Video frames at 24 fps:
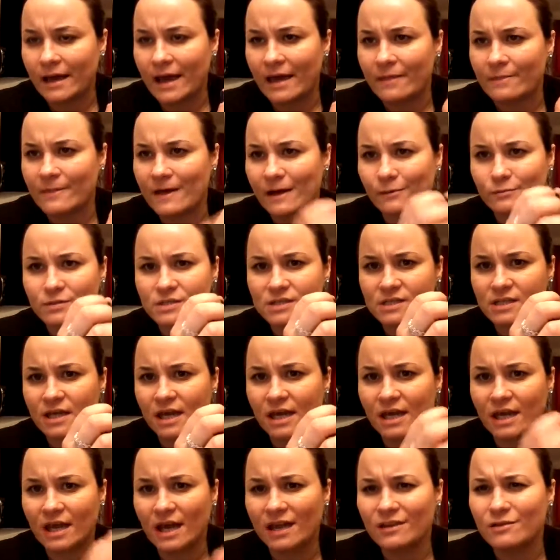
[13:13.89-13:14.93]
and that was
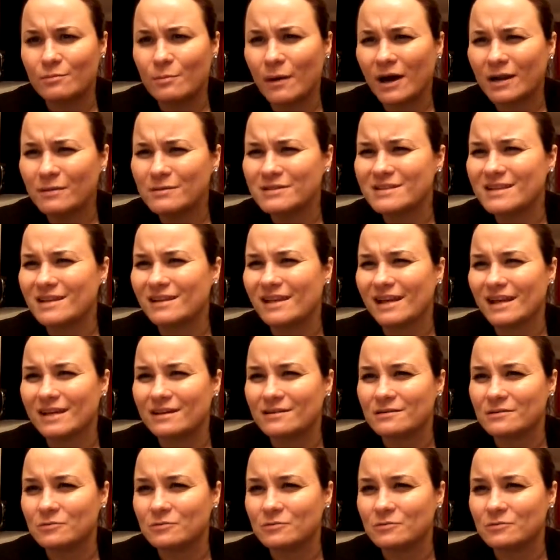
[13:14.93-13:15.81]
like, at the bottom it said like